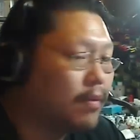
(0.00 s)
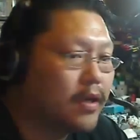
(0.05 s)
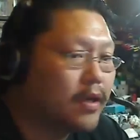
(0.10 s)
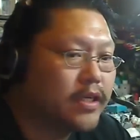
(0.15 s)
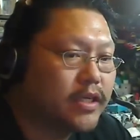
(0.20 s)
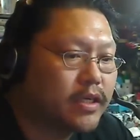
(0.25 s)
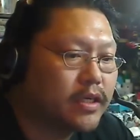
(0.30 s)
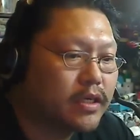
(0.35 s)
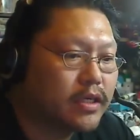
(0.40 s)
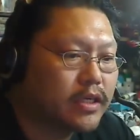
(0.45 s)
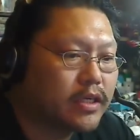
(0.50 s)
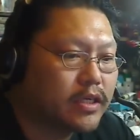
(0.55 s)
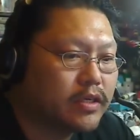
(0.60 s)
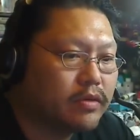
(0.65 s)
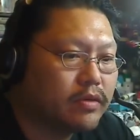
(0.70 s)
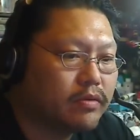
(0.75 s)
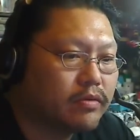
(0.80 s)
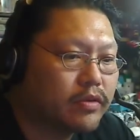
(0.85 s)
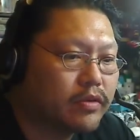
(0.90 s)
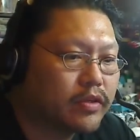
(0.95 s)
airbrush you could
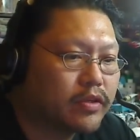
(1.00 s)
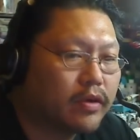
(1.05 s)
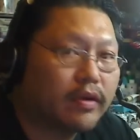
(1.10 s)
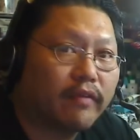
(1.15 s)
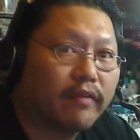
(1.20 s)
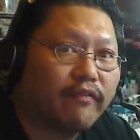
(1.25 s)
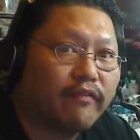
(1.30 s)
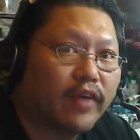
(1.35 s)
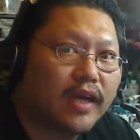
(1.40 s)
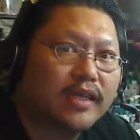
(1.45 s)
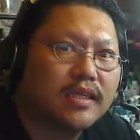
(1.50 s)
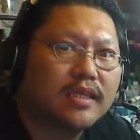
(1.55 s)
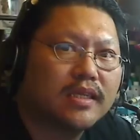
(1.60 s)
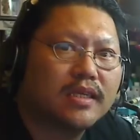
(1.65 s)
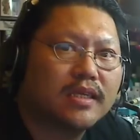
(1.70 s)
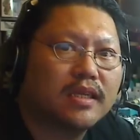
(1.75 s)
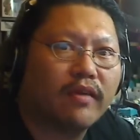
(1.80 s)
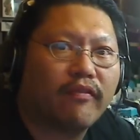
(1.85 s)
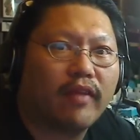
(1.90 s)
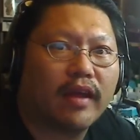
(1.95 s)
do certain effects
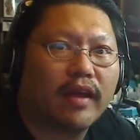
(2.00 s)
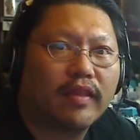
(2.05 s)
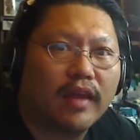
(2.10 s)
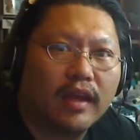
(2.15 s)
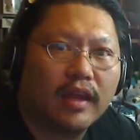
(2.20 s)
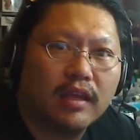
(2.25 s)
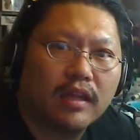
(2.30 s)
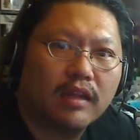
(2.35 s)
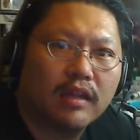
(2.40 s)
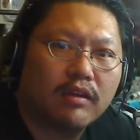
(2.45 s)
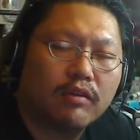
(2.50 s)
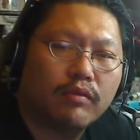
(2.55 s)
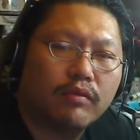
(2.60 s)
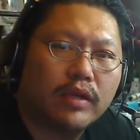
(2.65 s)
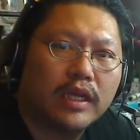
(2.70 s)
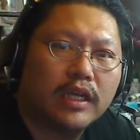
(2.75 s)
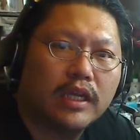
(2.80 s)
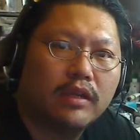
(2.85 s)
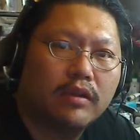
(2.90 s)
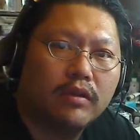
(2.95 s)
and stuff like that you
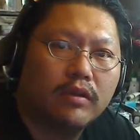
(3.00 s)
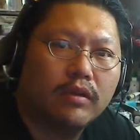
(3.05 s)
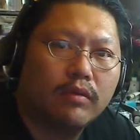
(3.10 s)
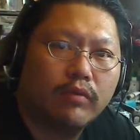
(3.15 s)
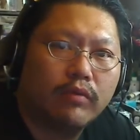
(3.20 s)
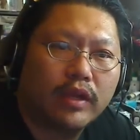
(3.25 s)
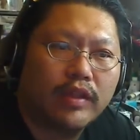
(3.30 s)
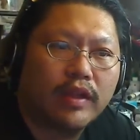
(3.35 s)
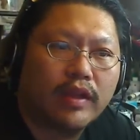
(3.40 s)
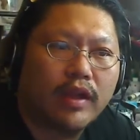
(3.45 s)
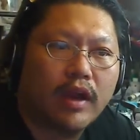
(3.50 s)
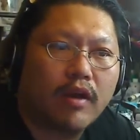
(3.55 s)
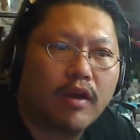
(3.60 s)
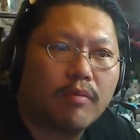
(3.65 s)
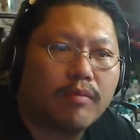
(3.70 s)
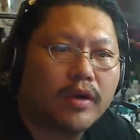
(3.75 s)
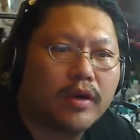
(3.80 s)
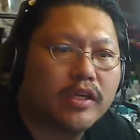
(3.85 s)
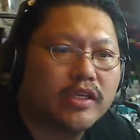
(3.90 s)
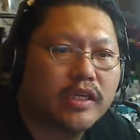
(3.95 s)
would need to do with an
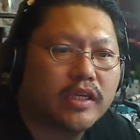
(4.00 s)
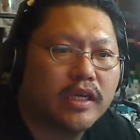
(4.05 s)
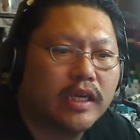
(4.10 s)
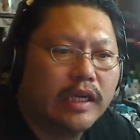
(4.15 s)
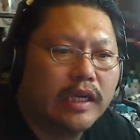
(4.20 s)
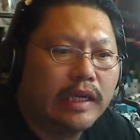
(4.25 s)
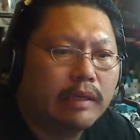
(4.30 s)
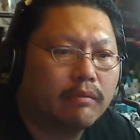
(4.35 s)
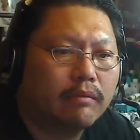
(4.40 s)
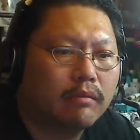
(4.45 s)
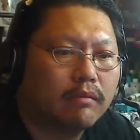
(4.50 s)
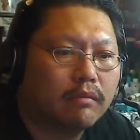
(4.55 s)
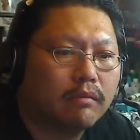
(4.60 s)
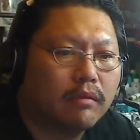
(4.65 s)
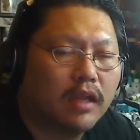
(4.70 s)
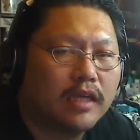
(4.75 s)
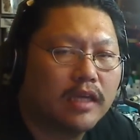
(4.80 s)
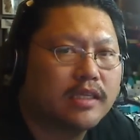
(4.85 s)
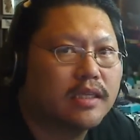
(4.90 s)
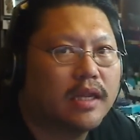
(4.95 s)
airbrush in
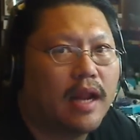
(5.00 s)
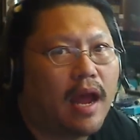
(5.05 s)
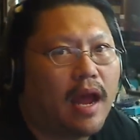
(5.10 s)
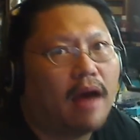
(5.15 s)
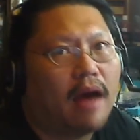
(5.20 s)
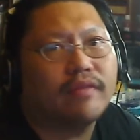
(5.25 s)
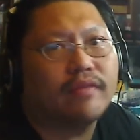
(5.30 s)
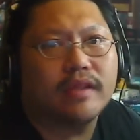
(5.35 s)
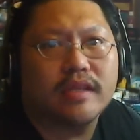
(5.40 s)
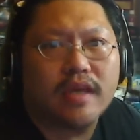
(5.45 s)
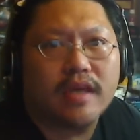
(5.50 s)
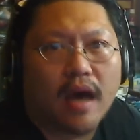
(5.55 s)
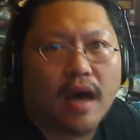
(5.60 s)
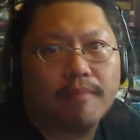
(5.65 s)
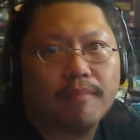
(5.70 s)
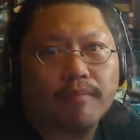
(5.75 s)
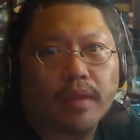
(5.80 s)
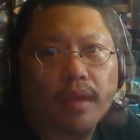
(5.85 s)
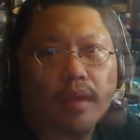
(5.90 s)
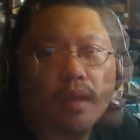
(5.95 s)
less than half the
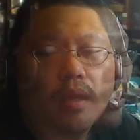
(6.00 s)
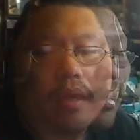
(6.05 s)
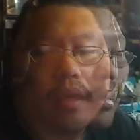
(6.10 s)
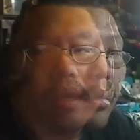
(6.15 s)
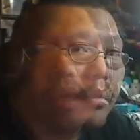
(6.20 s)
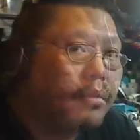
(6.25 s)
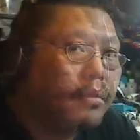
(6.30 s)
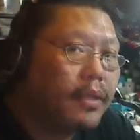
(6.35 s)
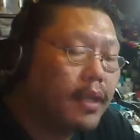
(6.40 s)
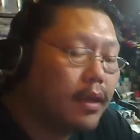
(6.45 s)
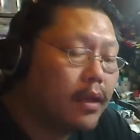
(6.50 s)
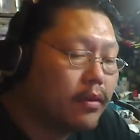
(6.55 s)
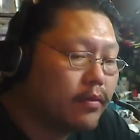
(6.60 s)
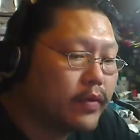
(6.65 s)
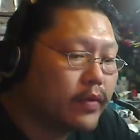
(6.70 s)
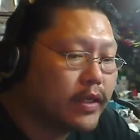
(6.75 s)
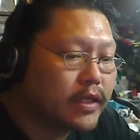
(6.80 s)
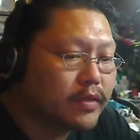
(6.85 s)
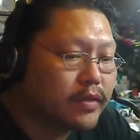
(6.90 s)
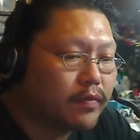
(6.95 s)
time. The other
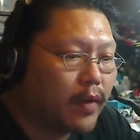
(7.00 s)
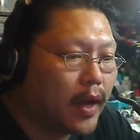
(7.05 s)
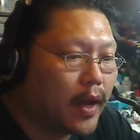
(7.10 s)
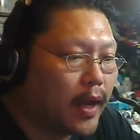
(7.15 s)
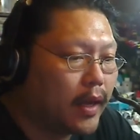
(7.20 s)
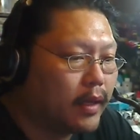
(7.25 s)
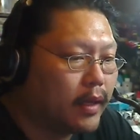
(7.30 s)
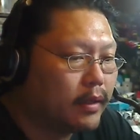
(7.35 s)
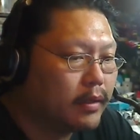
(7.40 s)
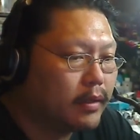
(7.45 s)
reason why I